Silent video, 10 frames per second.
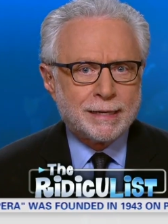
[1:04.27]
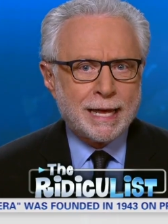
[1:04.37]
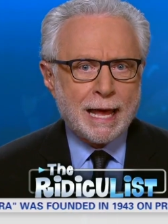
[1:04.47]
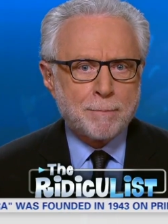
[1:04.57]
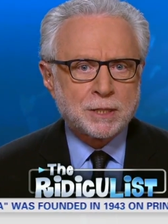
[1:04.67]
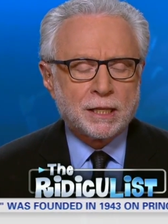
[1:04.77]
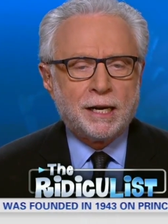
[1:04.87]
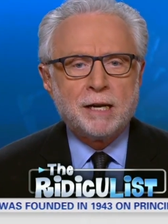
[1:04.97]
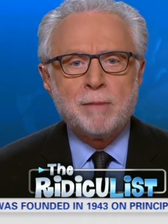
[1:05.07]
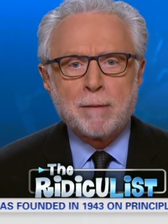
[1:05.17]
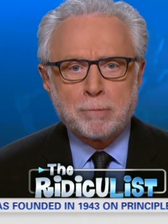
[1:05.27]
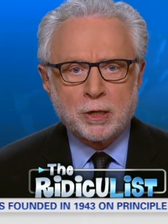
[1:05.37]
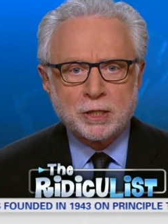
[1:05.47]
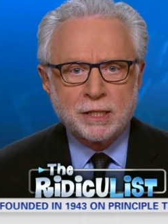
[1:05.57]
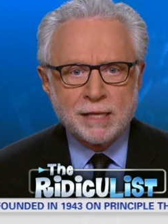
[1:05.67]
encapsulated my
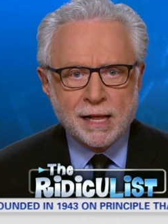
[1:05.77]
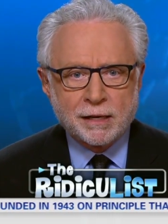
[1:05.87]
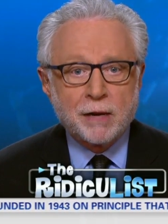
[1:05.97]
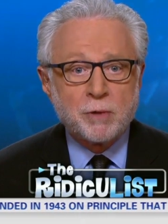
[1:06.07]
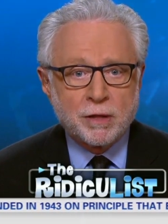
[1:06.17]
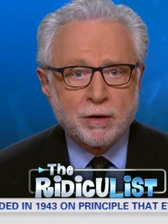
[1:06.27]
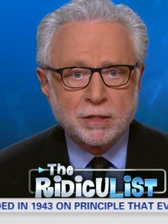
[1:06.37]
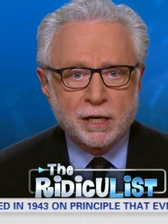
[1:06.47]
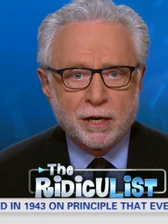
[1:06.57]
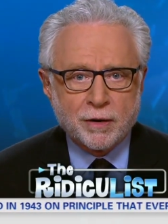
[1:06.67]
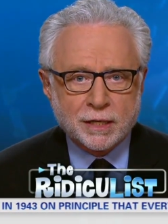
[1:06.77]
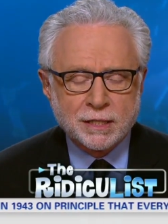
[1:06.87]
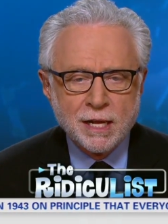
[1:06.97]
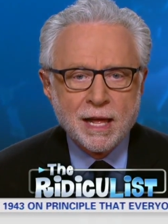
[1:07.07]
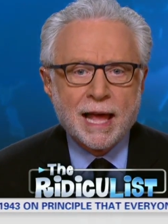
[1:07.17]
personality with those
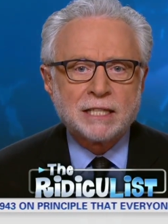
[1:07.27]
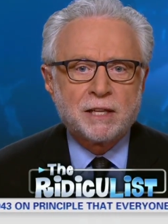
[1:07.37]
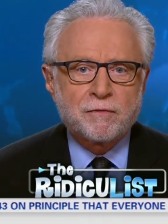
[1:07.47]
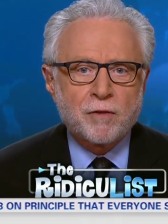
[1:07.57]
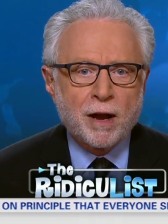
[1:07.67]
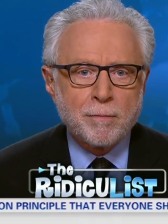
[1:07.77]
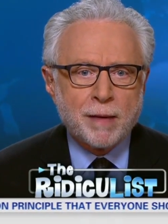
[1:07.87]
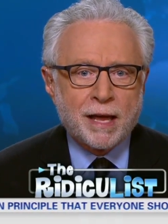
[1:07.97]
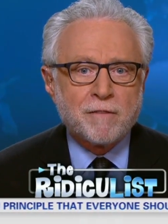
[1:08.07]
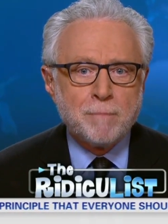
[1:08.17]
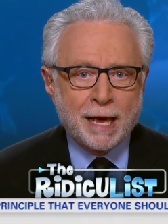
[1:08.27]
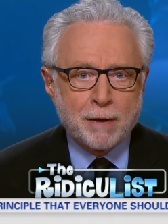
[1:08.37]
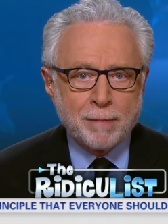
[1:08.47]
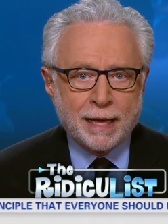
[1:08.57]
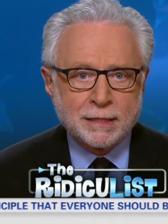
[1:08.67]
lyrics. As the front man of
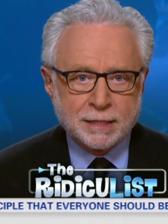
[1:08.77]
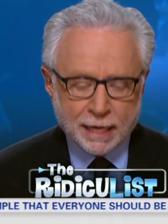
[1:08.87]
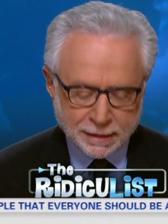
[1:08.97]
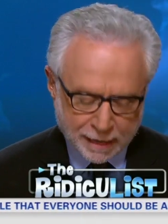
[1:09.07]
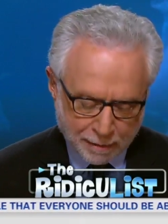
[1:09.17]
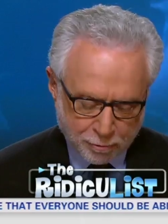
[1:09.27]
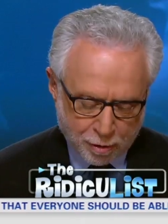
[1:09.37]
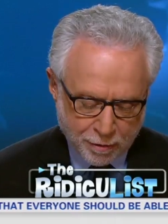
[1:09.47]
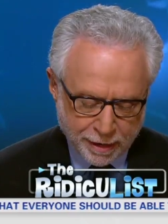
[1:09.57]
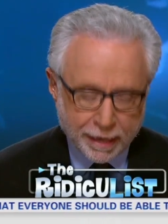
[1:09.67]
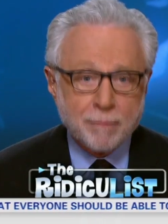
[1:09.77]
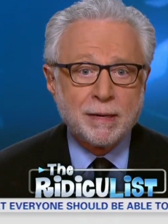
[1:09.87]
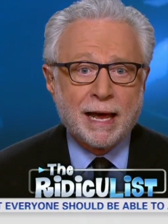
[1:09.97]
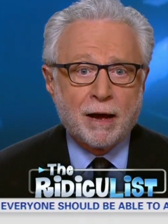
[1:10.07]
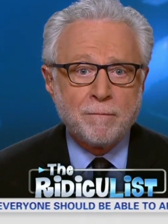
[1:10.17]
Man Man says, and I'm quoting
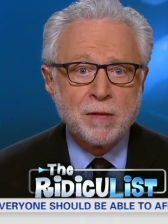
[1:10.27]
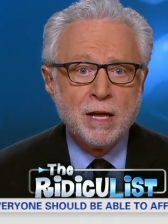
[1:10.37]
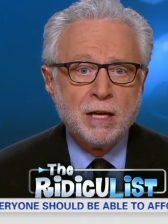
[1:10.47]
him now,